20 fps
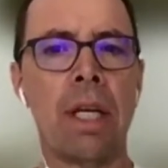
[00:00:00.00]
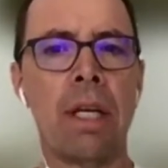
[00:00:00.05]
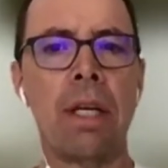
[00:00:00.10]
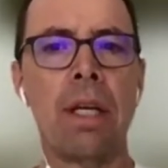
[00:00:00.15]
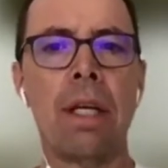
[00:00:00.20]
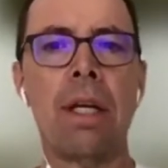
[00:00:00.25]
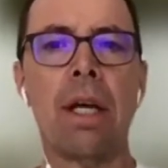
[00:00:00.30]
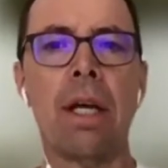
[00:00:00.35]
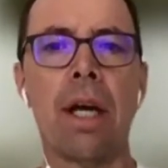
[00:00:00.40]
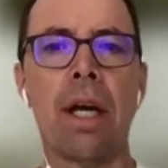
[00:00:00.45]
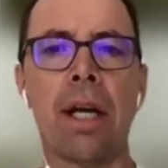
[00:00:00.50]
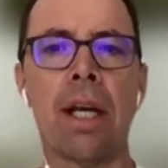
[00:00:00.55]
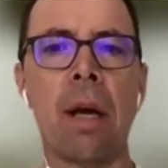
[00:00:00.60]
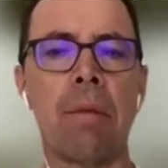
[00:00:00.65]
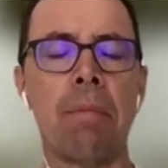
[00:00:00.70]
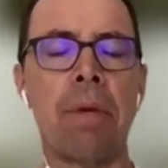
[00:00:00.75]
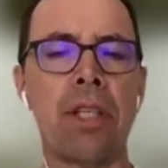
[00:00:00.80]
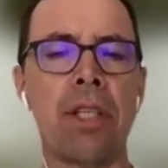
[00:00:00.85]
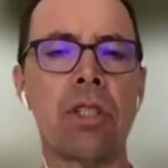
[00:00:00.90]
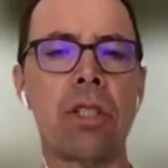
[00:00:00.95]
I got my
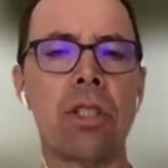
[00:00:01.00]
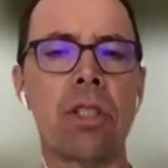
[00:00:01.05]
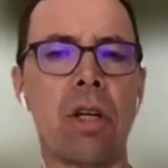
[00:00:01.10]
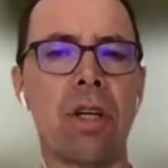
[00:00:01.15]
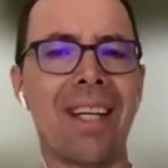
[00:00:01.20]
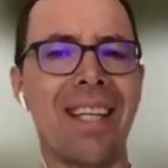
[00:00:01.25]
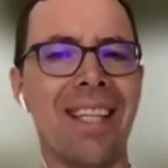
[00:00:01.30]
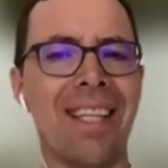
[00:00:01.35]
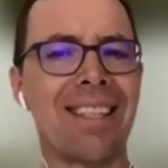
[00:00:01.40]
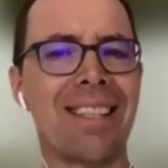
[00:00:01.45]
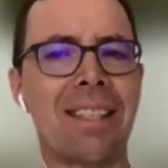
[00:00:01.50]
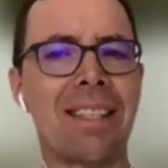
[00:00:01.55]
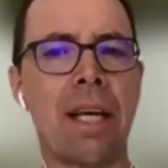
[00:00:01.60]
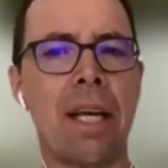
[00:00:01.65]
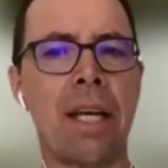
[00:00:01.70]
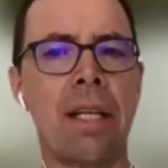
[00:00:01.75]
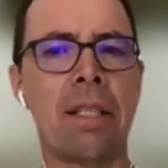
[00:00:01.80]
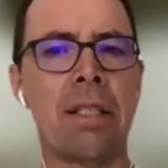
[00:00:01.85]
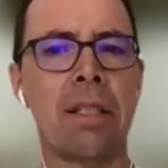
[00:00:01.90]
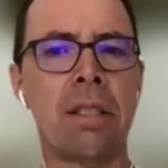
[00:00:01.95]
start in
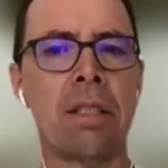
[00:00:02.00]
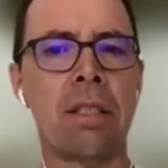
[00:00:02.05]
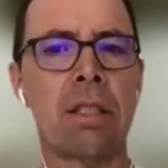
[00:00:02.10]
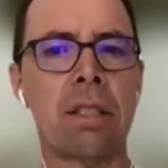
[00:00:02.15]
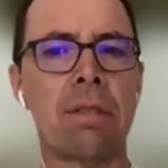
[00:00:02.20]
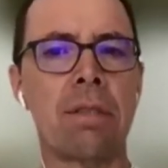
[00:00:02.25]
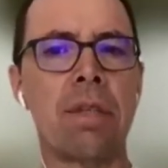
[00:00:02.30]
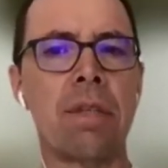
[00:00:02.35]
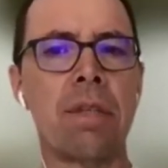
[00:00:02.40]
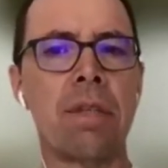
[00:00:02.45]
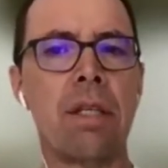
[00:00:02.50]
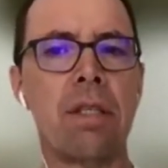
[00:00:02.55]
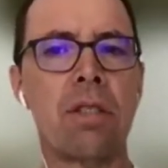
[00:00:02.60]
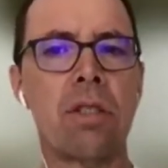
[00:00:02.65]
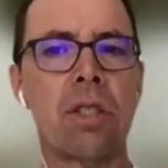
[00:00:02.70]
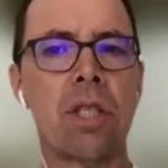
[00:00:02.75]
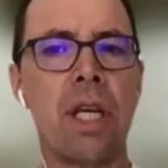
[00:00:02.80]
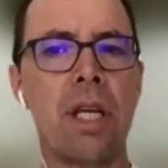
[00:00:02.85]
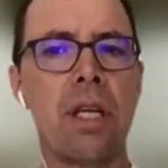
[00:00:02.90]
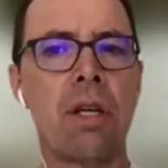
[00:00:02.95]
sales, ski
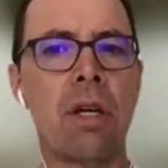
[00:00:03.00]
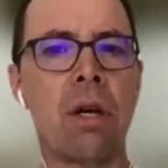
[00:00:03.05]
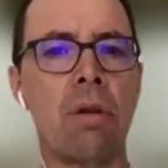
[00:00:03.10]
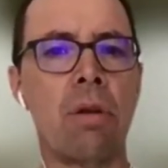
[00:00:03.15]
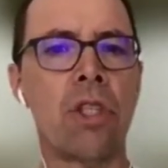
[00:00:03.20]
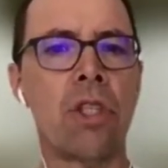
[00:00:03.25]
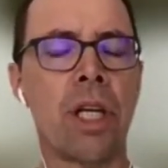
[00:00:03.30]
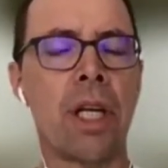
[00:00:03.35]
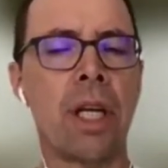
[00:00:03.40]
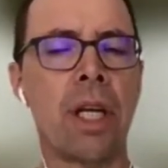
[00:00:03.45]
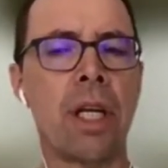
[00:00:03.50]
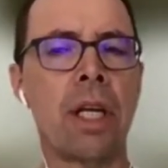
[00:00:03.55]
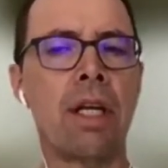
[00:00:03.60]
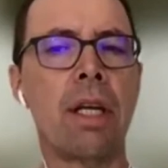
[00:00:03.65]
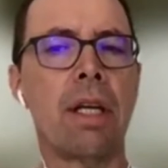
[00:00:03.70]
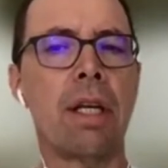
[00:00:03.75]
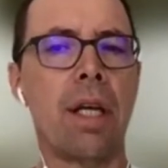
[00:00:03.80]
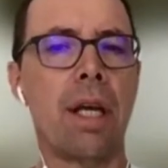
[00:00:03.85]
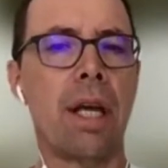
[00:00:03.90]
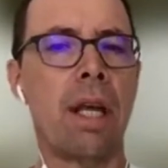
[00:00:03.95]
coaching,
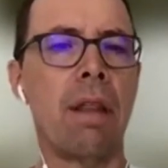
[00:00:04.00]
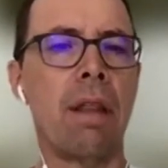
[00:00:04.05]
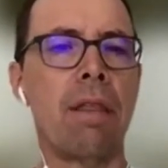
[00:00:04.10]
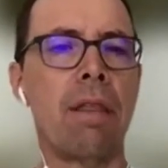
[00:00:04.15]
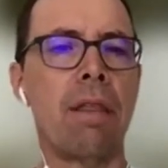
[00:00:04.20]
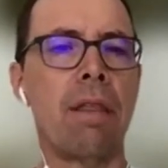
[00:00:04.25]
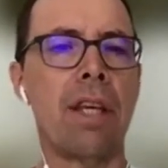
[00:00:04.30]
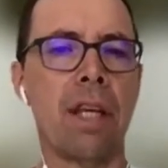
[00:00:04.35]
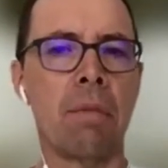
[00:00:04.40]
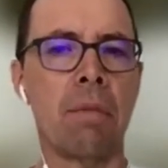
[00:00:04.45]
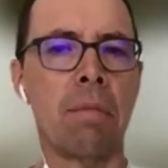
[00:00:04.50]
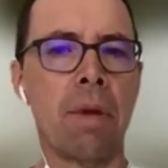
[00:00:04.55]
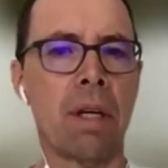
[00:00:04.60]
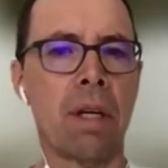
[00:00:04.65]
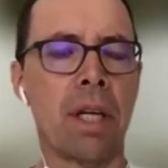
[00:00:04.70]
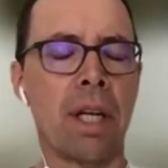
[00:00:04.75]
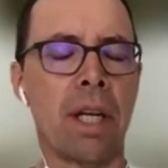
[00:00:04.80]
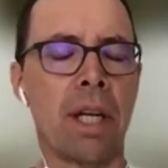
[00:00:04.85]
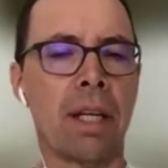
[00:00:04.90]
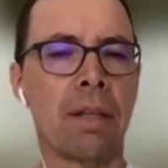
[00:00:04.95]
and theater marketing.
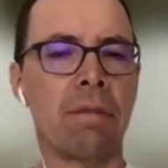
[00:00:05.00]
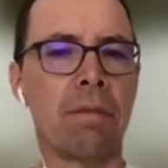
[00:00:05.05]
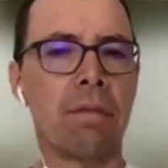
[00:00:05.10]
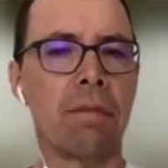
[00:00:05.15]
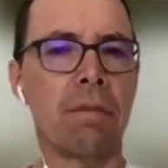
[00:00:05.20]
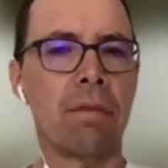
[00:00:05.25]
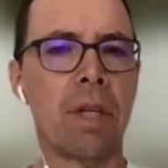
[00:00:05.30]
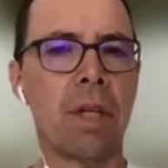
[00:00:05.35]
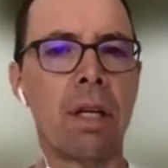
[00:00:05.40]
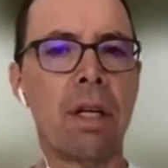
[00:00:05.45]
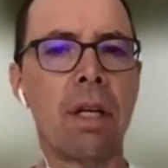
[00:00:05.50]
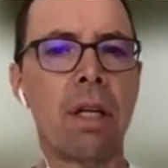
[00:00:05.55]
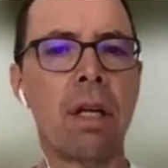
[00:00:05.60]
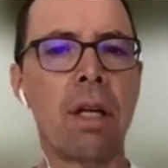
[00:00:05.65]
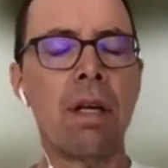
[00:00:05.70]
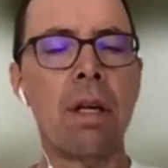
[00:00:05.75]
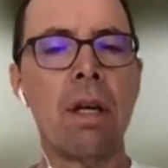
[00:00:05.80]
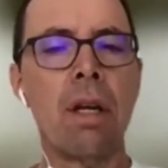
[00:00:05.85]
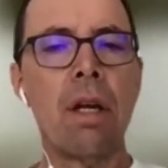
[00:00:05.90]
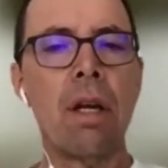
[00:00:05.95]

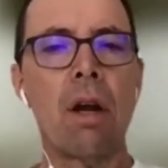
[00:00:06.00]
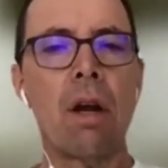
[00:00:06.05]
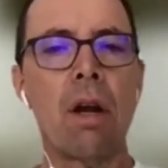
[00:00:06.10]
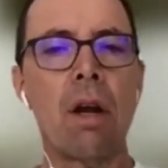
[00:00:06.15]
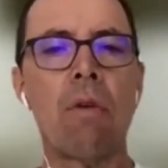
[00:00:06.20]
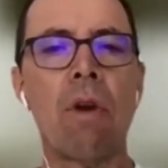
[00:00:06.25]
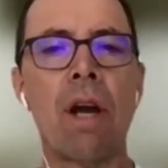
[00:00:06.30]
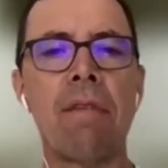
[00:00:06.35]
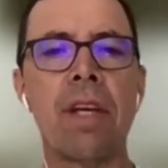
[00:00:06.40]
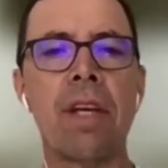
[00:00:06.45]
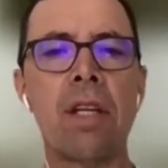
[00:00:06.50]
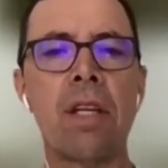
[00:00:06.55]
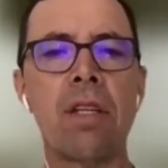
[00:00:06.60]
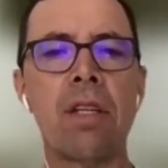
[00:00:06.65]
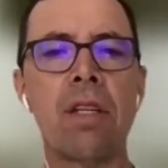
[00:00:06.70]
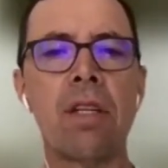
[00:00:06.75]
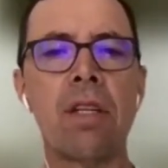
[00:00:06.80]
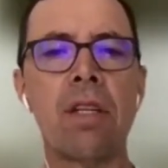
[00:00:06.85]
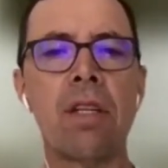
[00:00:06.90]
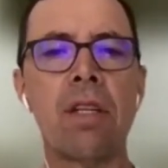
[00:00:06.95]
Arriving in
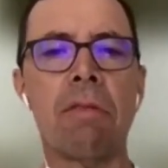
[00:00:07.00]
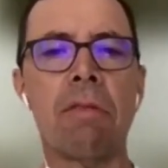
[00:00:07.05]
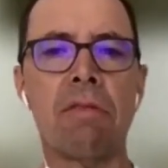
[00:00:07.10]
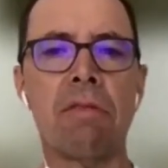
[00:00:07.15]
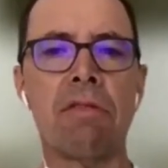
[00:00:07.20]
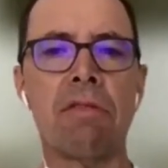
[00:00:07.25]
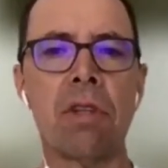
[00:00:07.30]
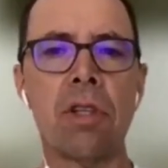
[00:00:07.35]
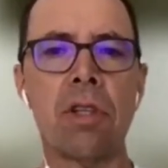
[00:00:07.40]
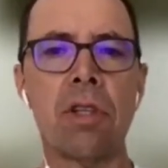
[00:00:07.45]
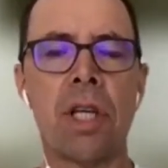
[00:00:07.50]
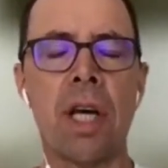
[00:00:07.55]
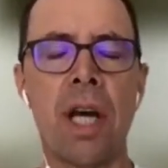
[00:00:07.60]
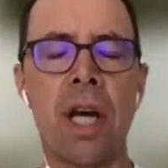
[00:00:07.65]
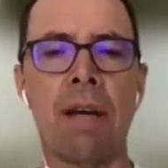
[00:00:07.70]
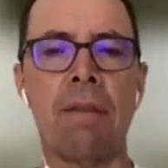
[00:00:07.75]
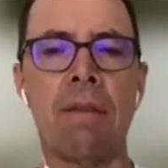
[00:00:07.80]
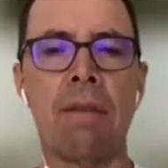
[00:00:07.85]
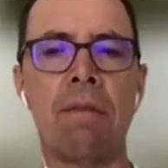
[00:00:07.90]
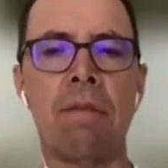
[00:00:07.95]
Tangier the first time,
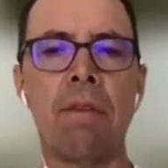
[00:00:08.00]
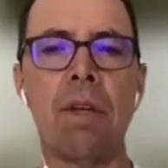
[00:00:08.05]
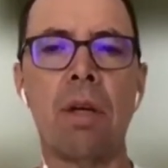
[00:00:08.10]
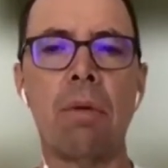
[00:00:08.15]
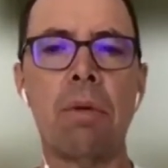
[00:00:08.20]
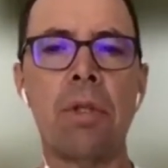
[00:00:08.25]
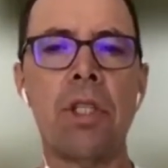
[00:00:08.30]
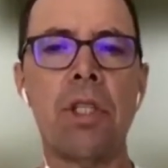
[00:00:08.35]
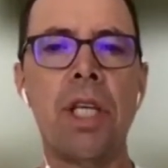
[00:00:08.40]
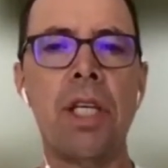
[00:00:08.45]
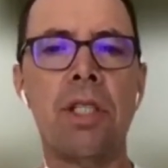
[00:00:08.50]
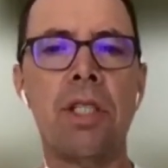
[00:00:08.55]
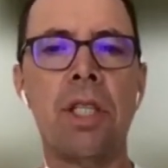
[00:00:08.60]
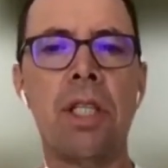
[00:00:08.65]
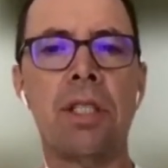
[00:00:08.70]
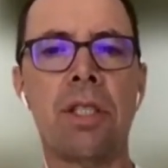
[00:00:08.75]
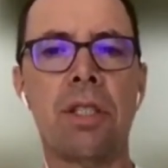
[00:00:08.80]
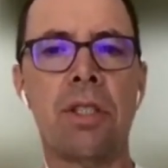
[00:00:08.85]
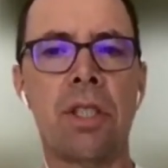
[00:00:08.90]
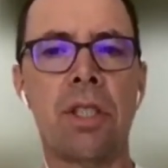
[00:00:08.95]
it was easy to
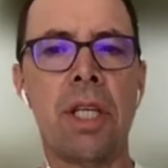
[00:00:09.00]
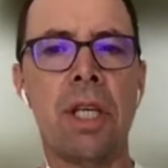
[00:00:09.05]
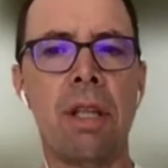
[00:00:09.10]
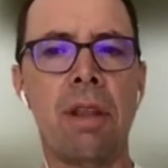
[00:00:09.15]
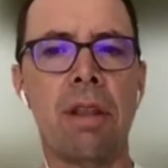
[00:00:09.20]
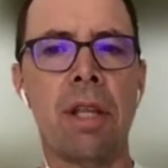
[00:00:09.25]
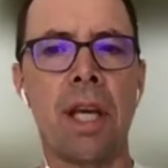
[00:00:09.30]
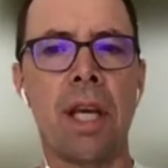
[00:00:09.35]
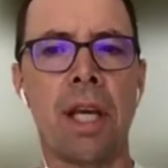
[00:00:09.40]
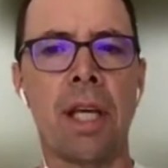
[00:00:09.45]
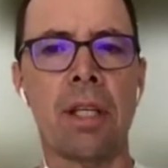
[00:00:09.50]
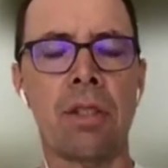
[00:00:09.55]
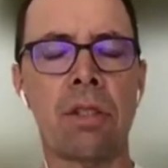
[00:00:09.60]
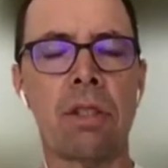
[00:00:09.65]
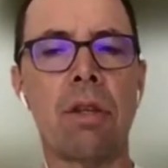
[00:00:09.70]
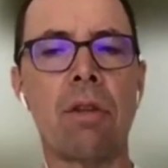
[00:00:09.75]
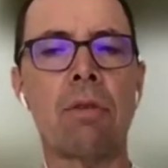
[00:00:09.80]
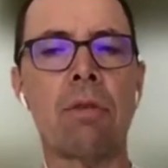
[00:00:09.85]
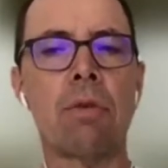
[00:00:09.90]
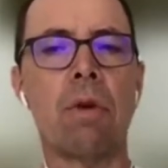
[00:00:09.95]
see things
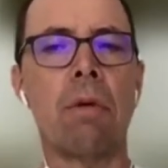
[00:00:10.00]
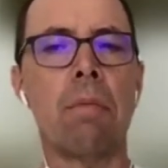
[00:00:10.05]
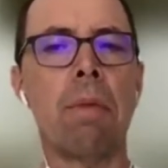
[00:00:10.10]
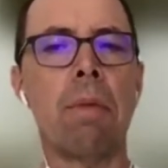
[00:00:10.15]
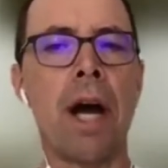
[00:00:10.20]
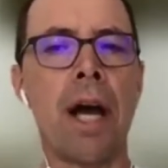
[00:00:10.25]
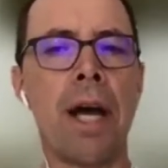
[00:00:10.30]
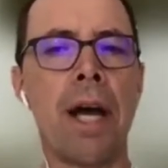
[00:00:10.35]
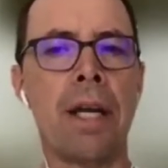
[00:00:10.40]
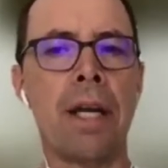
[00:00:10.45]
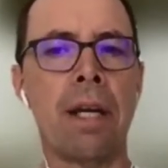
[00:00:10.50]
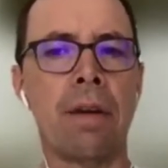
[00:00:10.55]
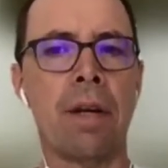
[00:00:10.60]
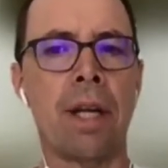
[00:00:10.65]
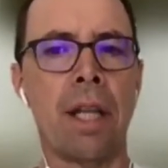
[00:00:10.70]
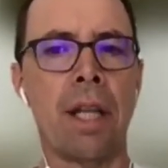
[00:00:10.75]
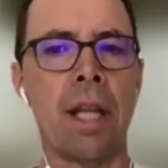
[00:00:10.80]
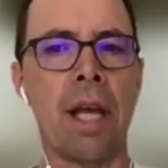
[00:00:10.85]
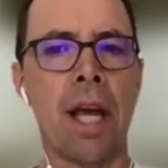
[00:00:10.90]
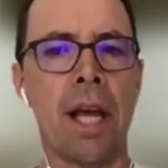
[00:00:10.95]
through a binary
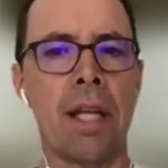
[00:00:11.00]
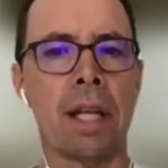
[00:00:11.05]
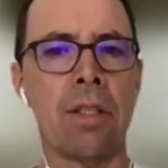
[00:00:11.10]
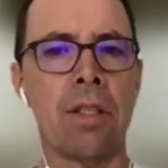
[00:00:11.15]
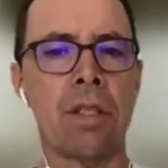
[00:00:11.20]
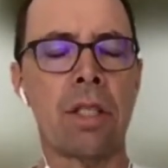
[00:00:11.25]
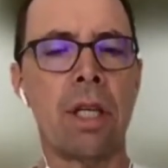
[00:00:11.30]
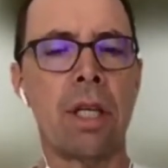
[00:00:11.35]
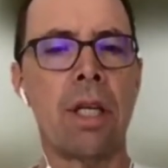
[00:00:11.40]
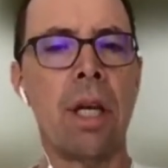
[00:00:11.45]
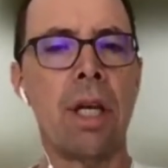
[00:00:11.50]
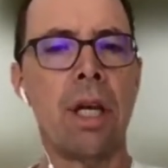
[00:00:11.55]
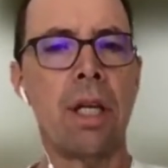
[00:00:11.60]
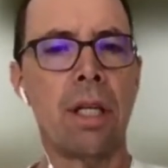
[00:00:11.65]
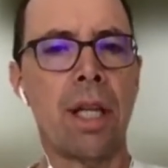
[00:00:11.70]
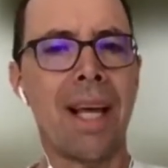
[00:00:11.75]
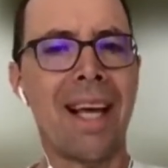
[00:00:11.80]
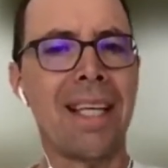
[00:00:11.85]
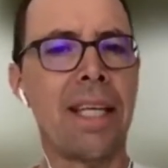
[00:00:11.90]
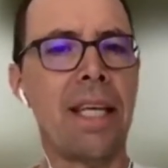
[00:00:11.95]
lens, like
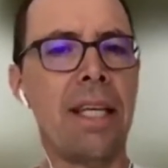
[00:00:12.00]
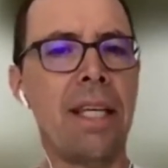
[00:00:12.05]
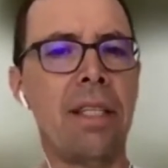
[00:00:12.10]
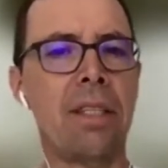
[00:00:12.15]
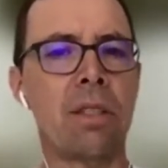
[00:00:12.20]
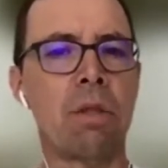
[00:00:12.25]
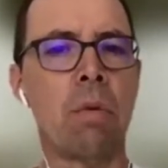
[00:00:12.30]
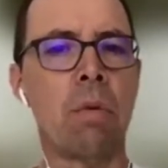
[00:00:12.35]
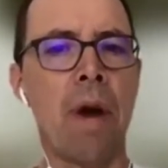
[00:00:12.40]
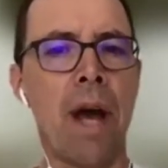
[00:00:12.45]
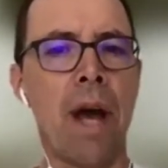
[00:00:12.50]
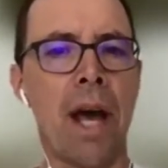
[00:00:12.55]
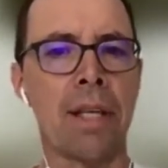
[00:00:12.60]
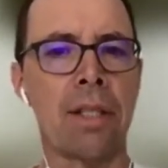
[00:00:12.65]
East-West.